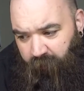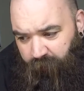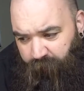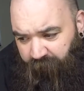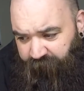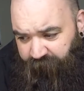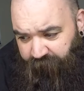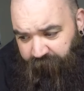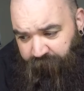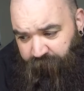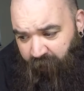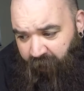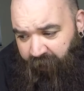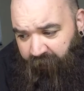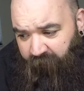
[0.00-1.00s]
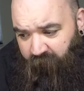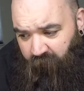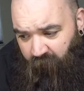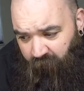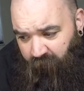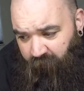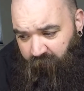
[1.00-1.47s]
basically drag
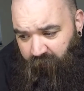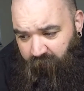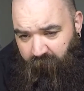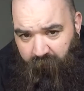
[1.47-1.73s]
car.